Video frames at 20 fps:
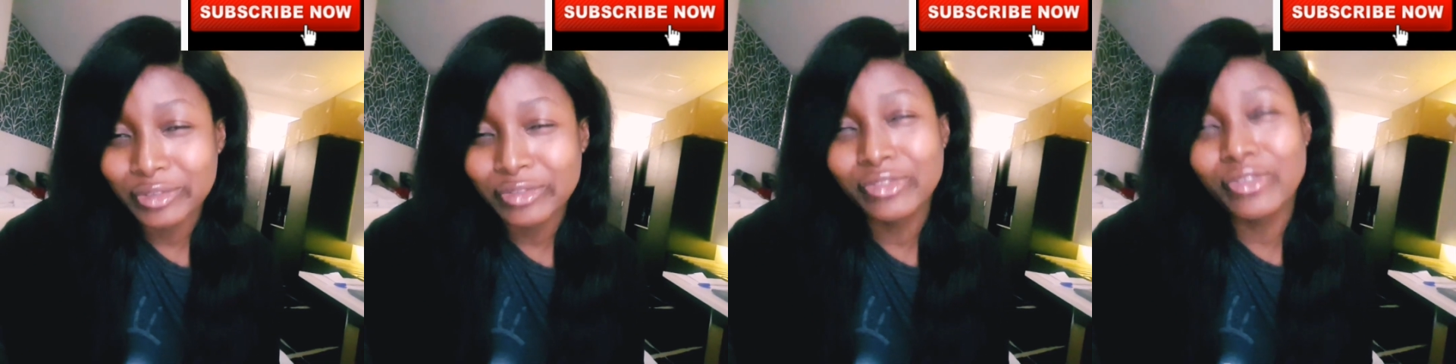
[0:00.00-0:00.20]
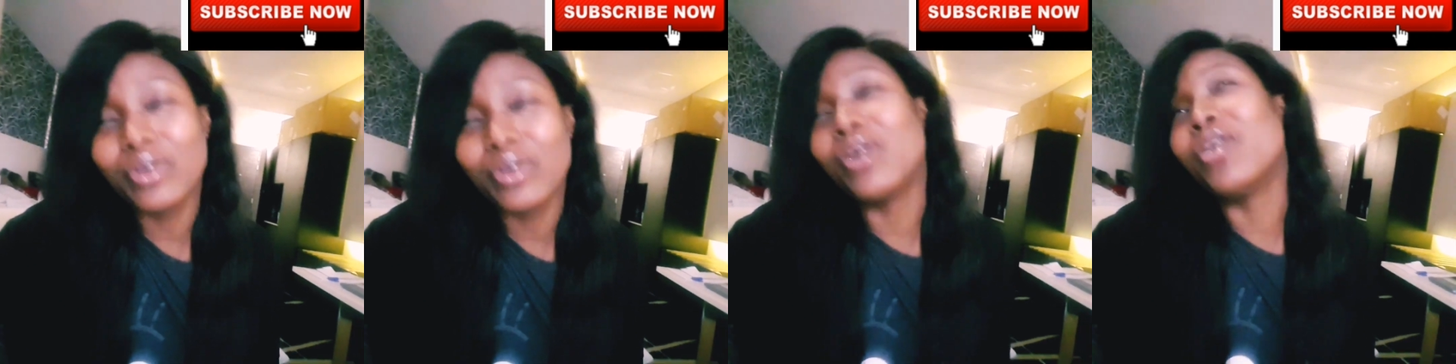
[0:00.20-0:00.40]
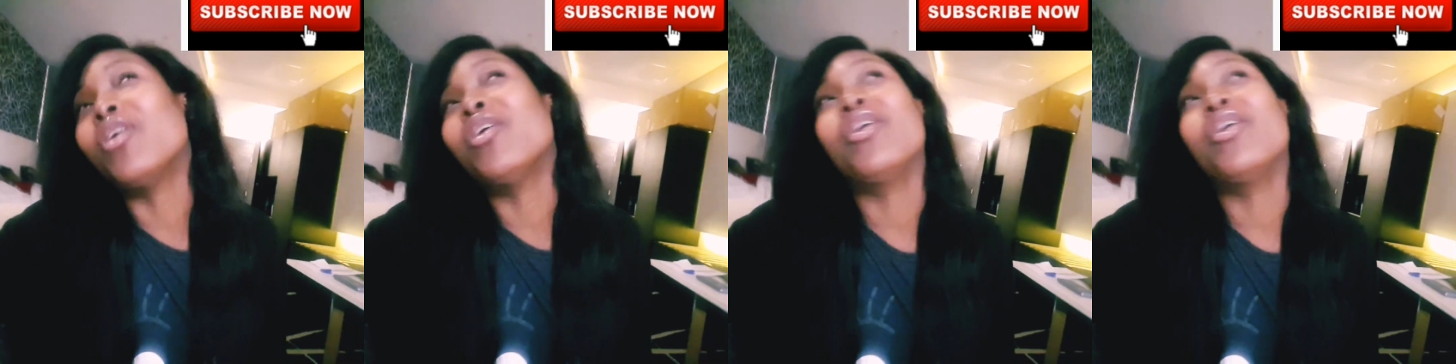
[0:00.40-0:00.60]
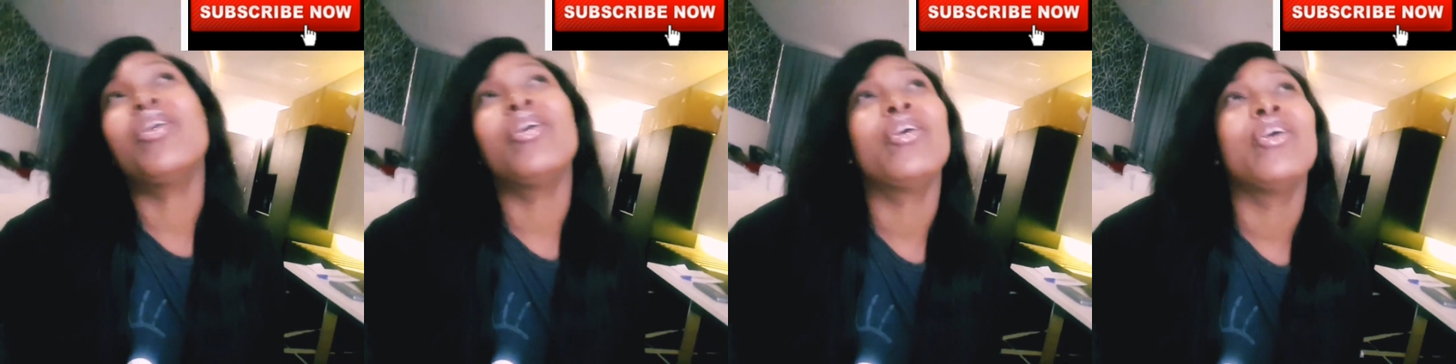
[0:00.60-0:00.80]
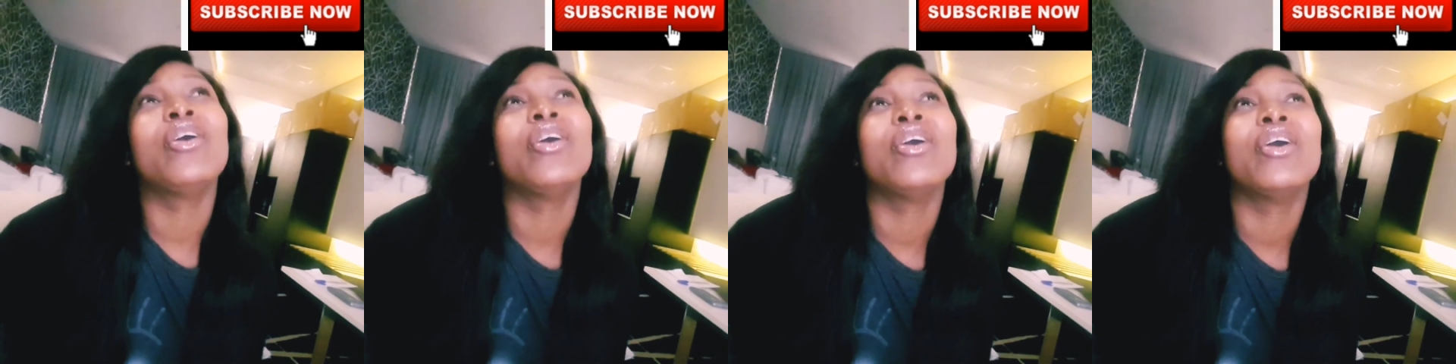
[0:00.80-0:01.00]
for
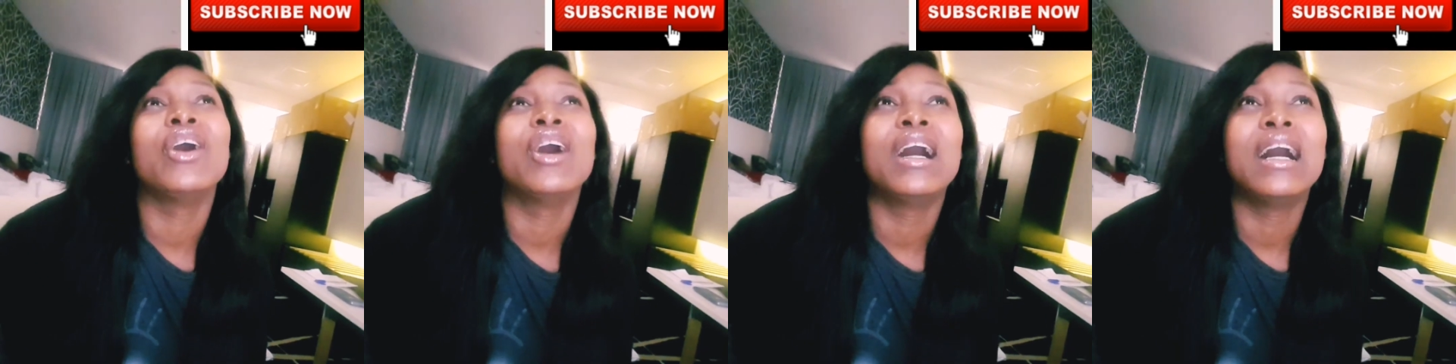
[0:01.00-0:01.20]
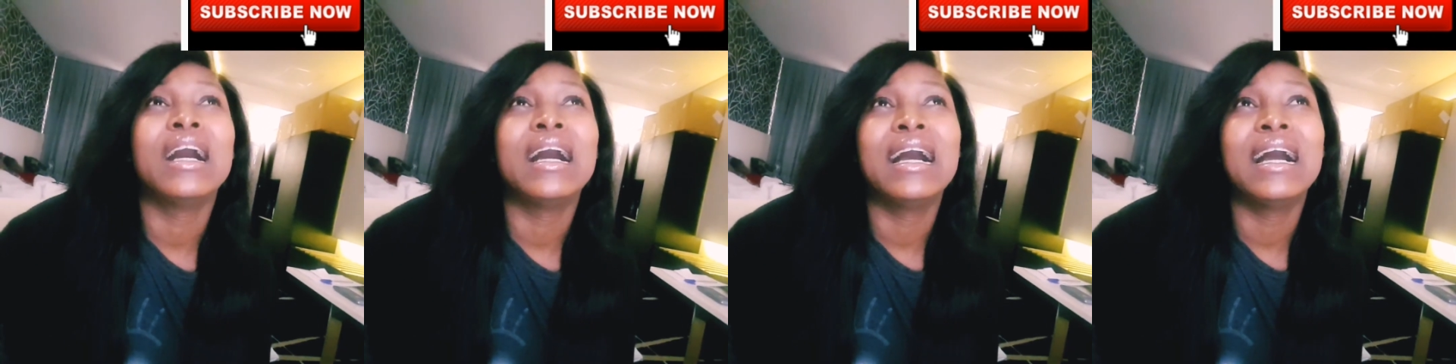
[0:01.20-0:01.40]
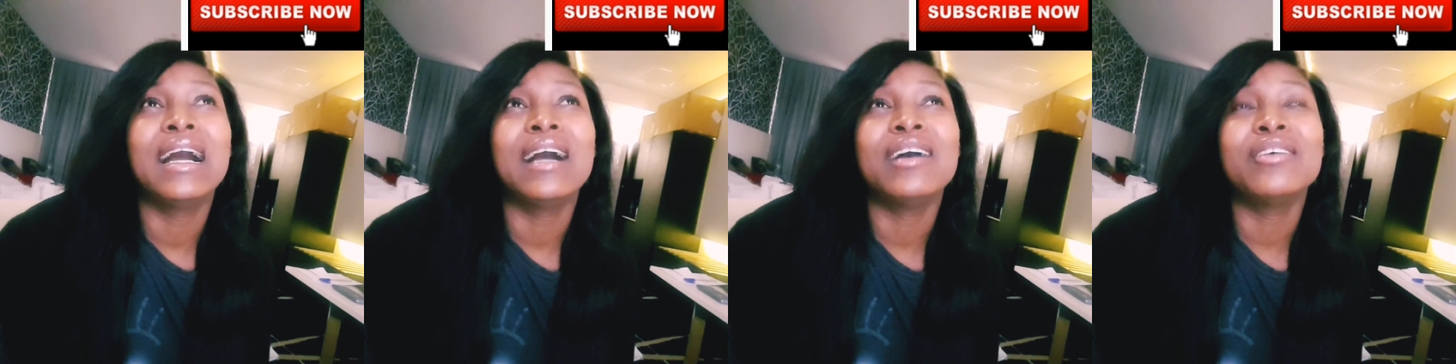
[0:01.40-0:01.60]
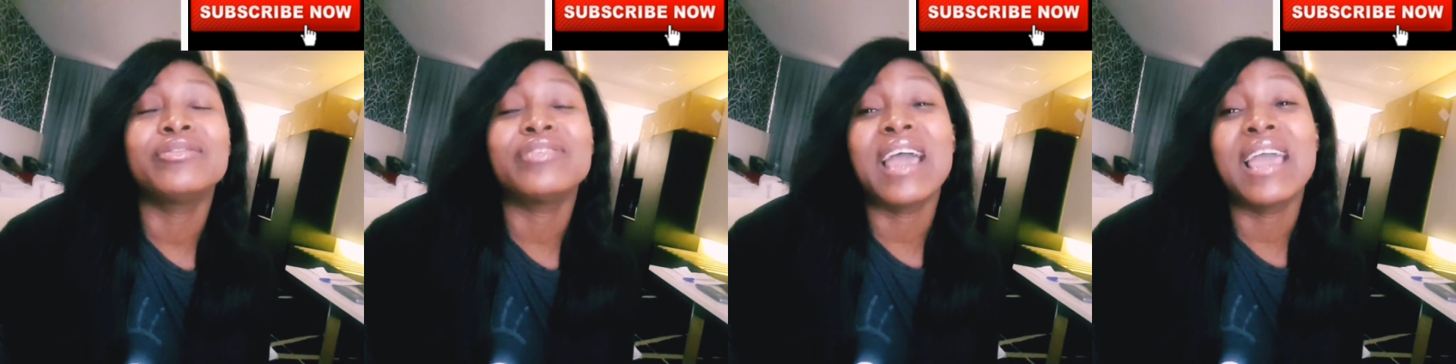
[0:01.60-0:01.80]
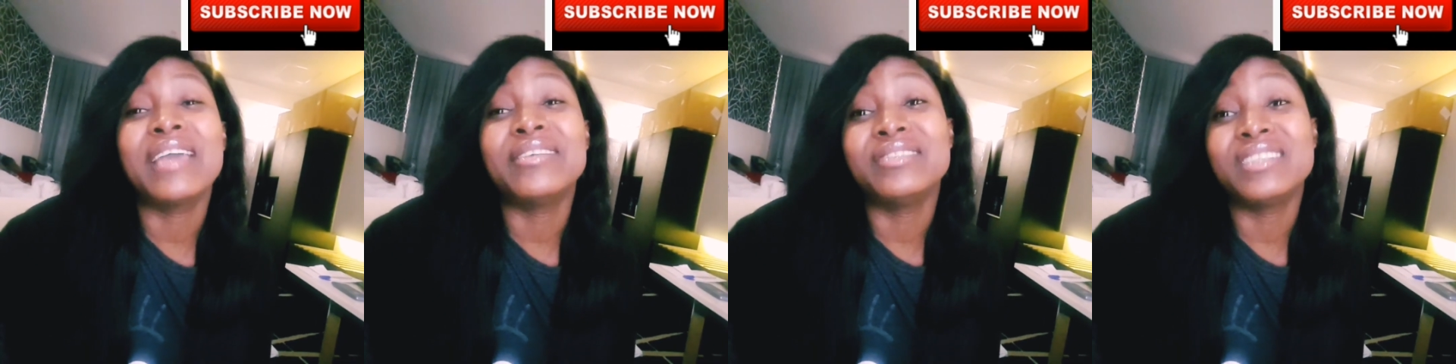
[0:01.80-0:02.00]

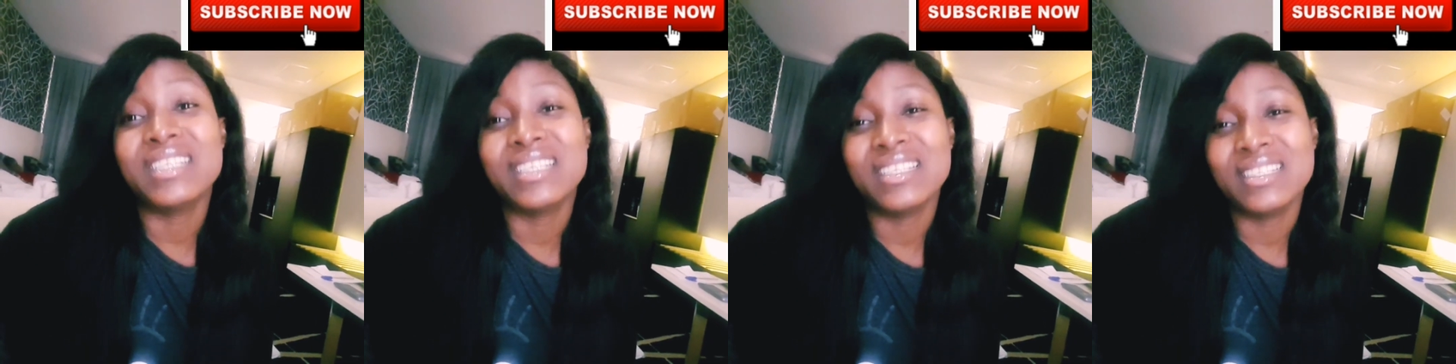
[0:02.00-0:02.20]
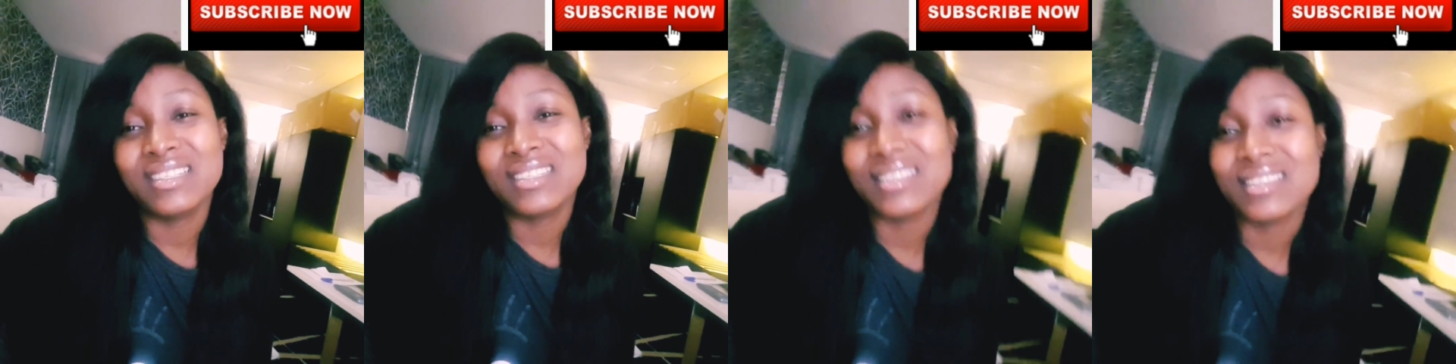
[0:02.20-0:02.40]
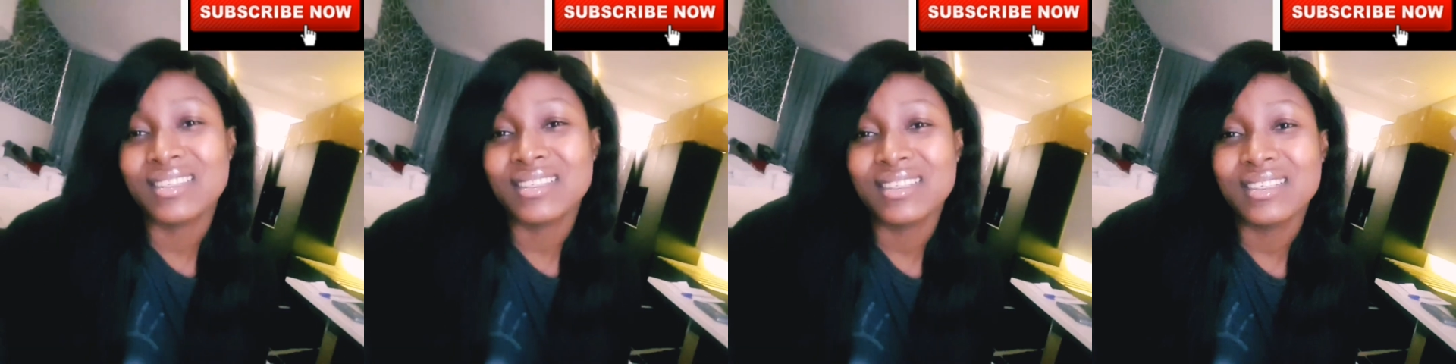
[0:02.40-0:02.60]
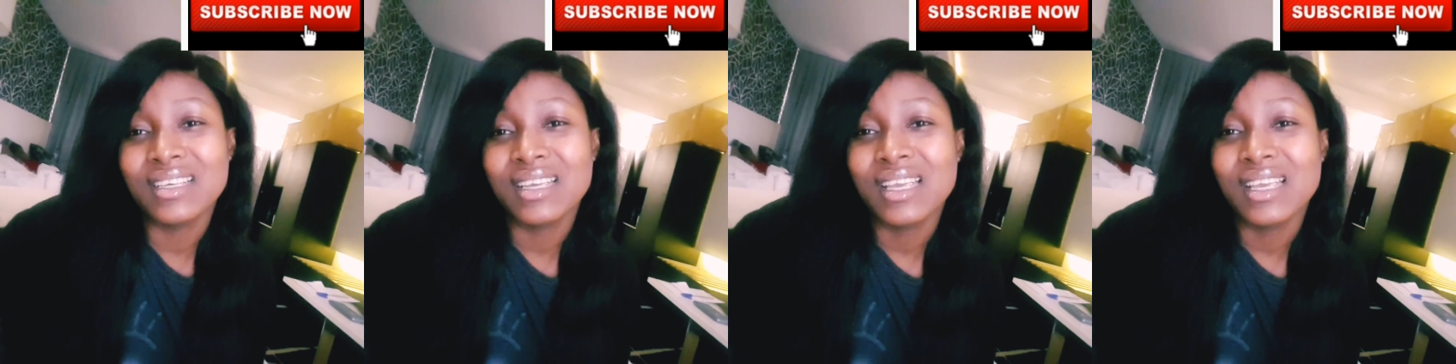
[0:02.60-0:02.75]
5 days.